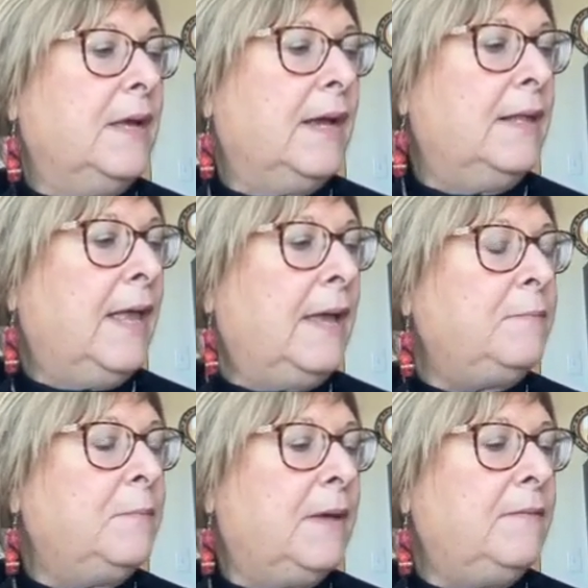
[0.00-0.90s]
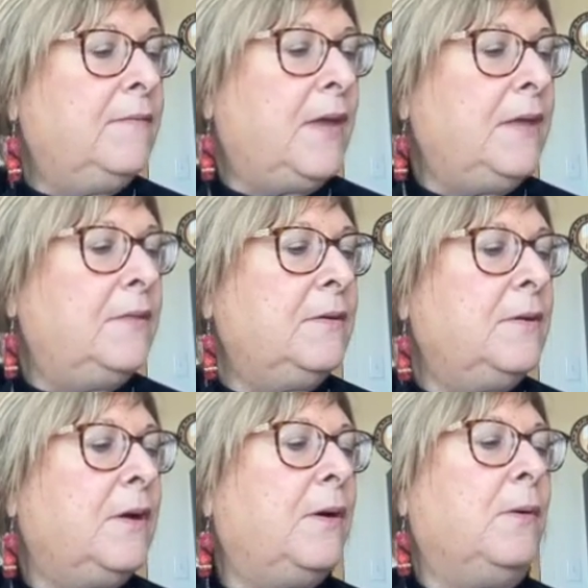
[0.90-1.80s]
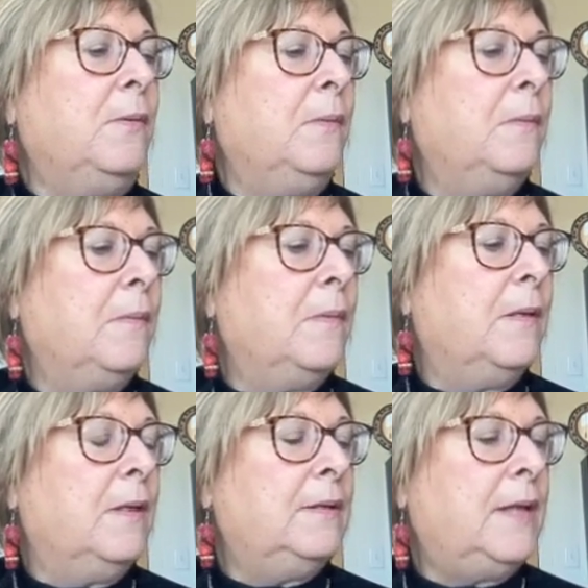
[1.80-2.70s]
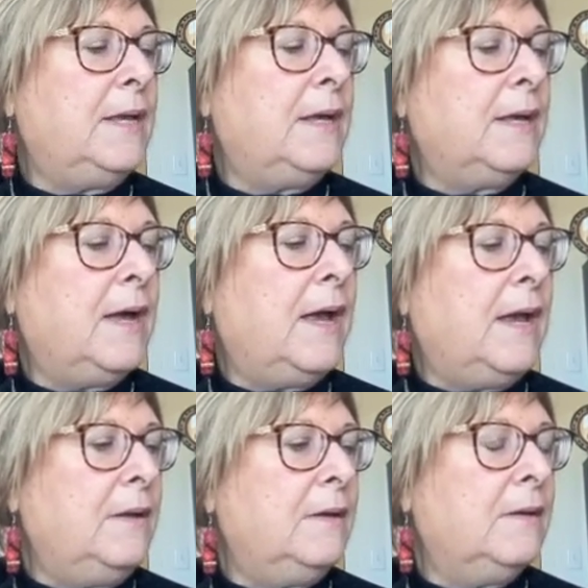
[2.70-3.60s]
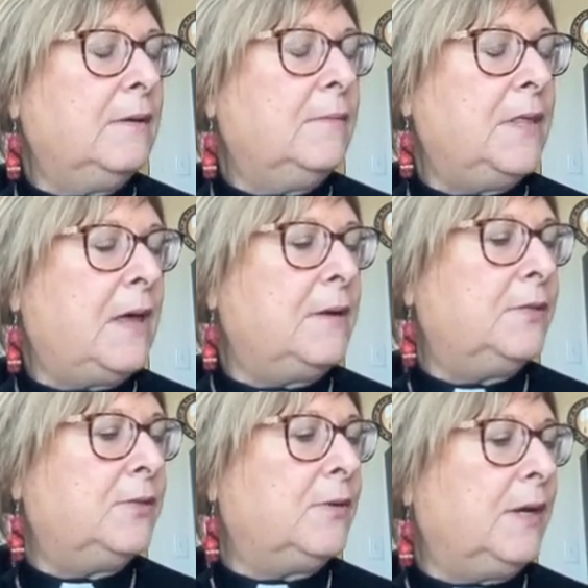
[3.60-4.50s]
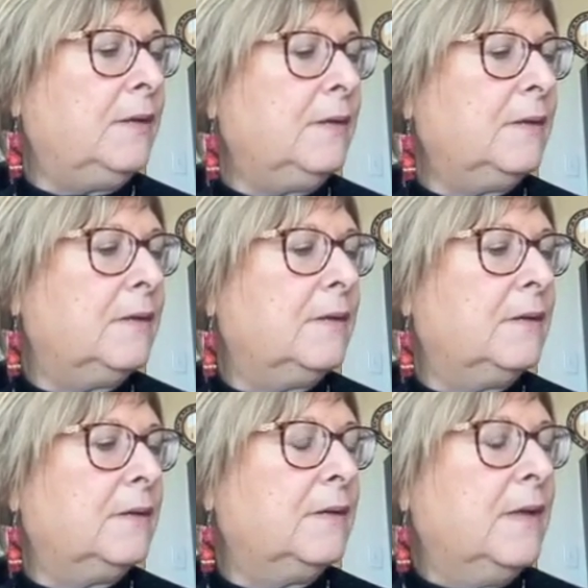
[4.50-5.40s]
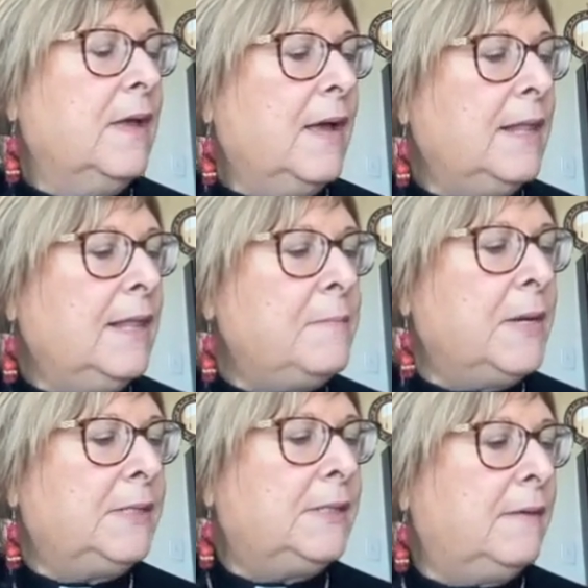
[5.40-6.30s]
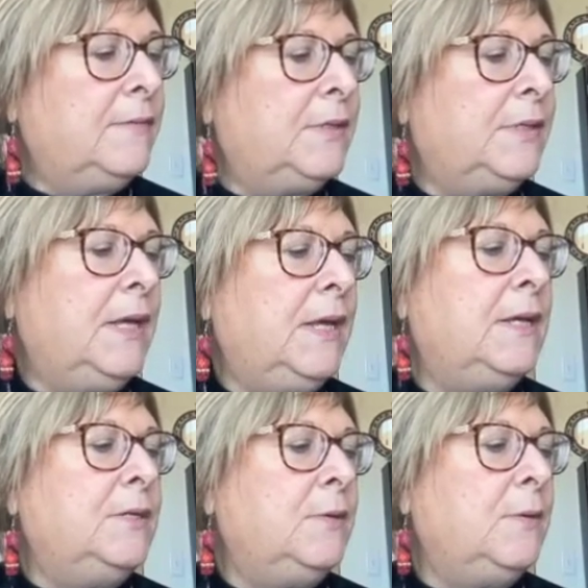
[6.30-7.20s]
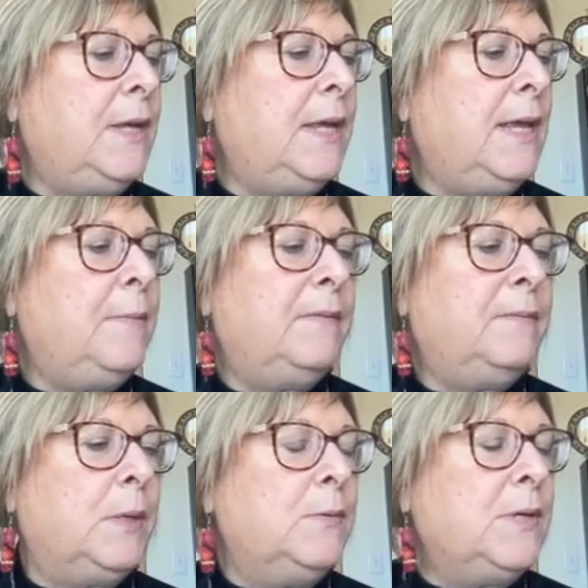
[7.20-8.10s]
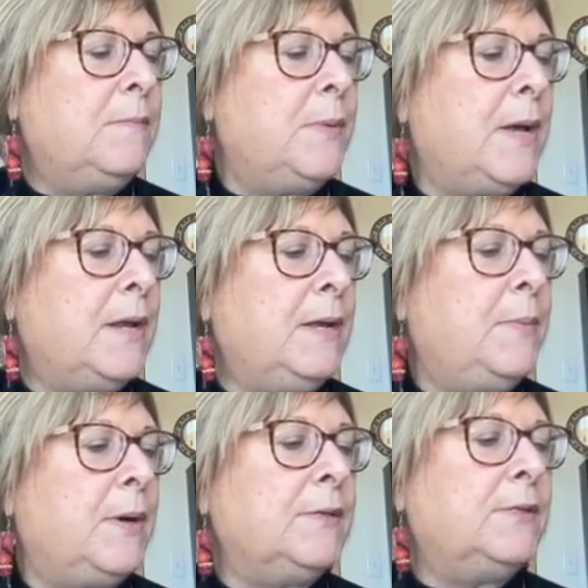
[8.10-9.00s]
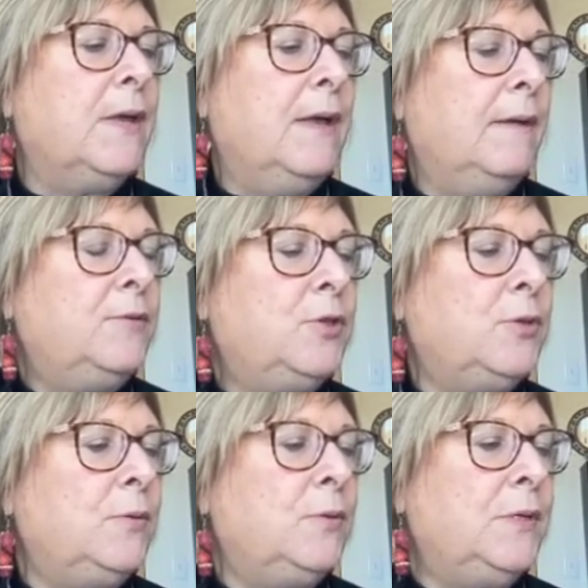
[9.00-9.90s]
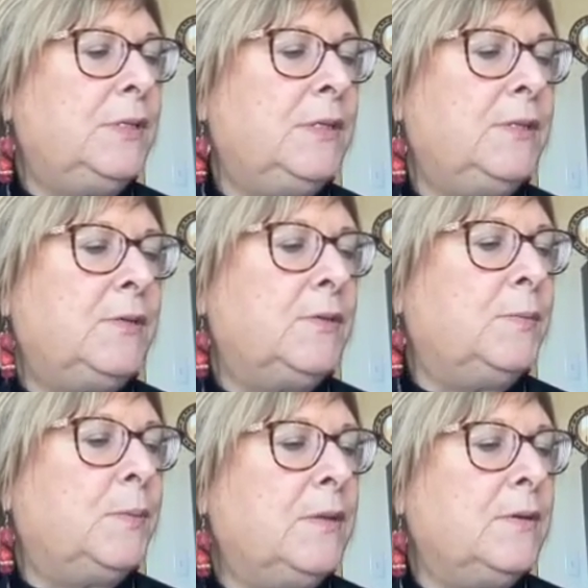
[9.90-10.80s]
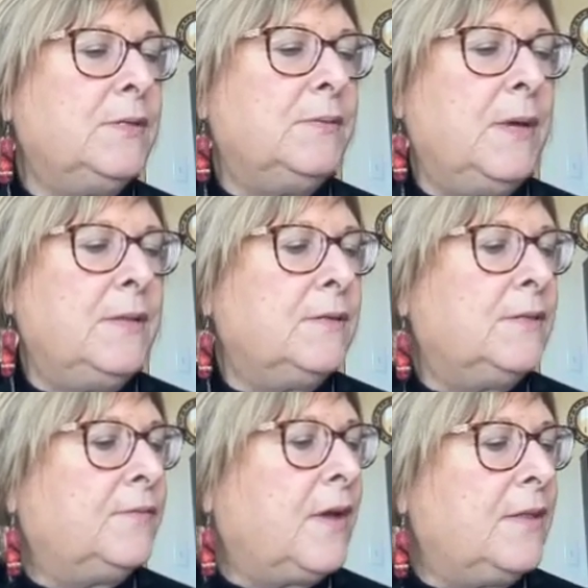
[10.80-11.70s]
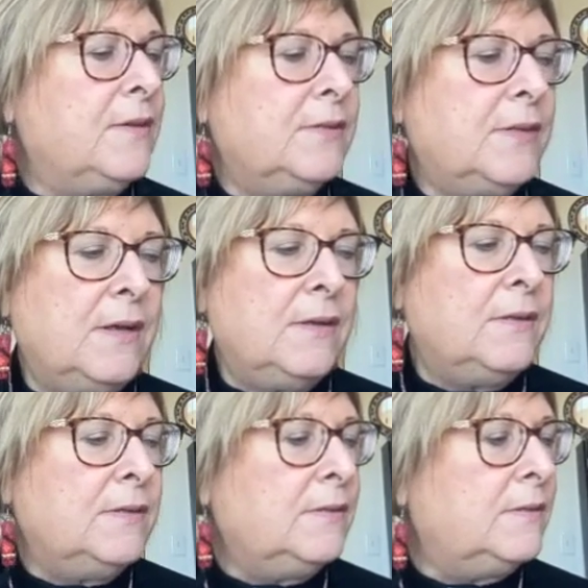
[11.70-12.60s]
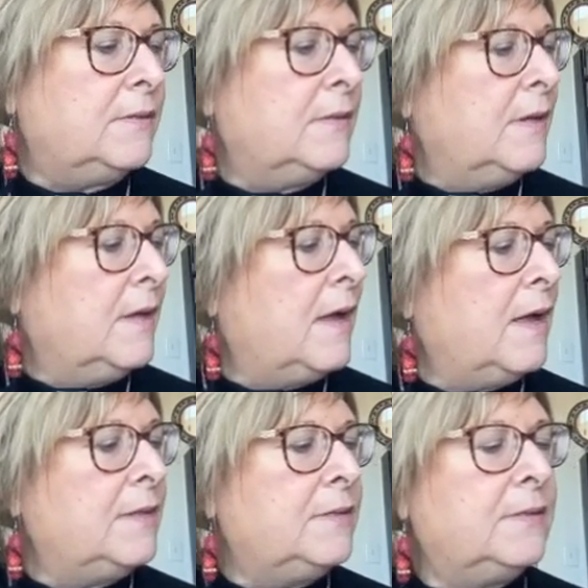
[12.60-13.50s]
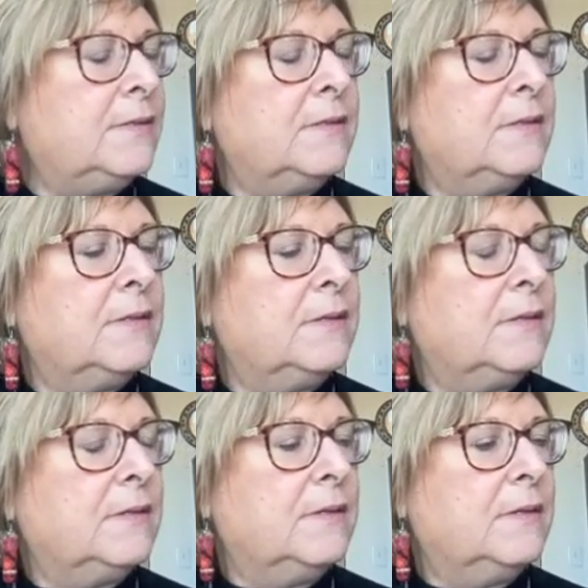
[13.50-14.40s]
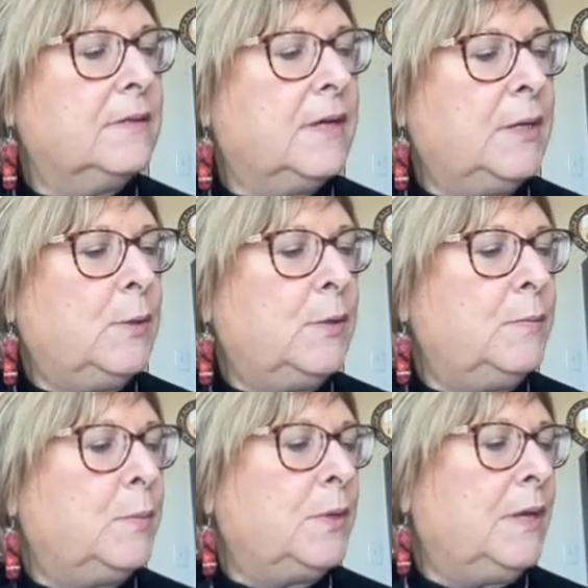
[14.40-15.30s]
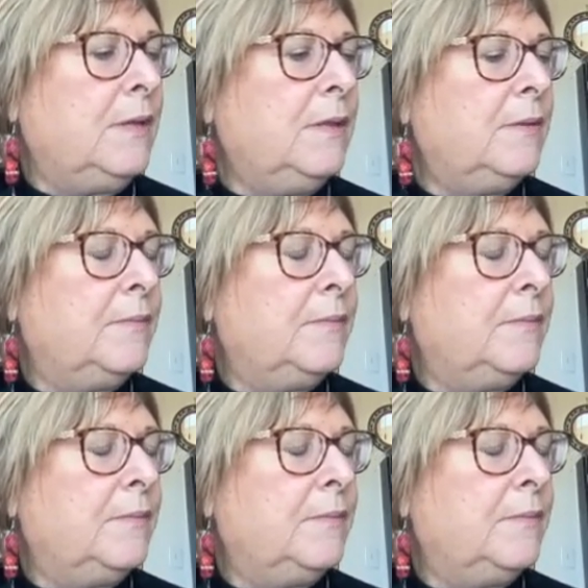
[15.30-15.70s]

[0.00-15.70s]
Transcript: I let my faith go like a kite without a string. I let myself sink into a heap of blown up body parts of children, sisters, brothers, mothers, fathers, uncles, aunts. I couldn't breathe.